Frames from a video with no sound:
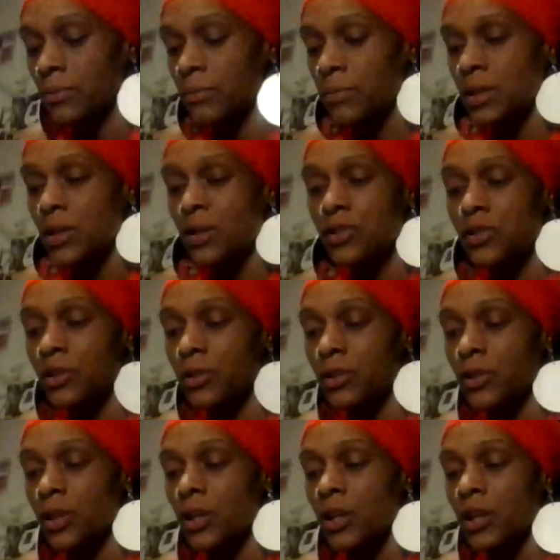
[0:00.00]
Because you're
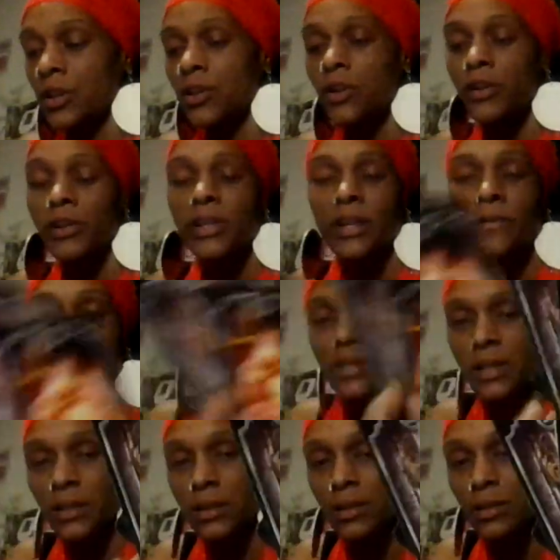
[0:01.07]

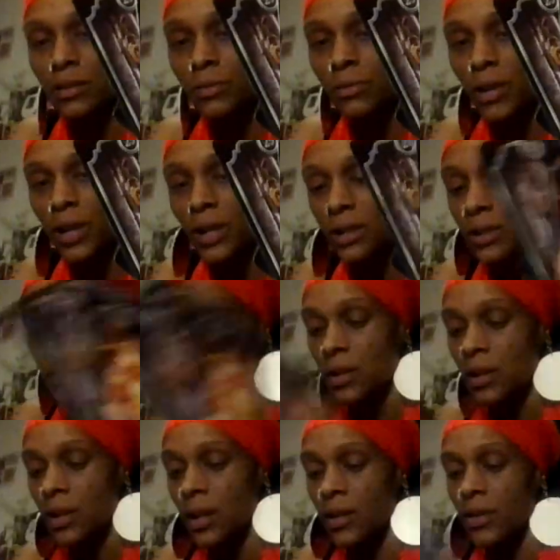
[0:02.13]
gifted, right?
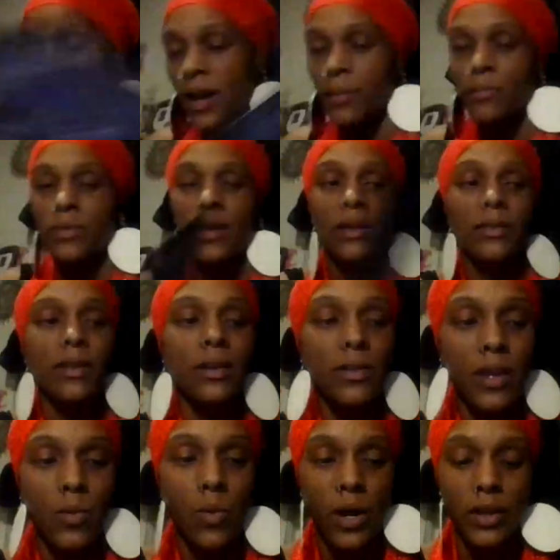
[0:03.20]
And that
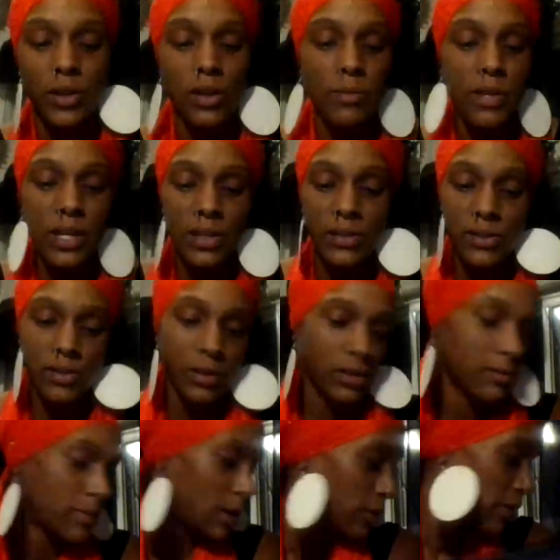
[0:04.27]
they want you to be concerned
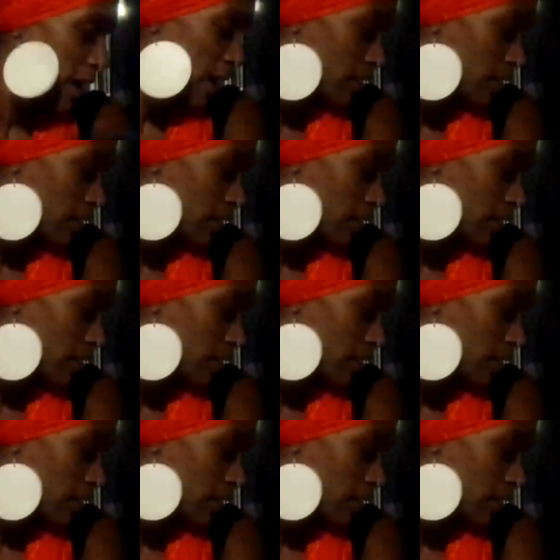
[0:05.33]
about that,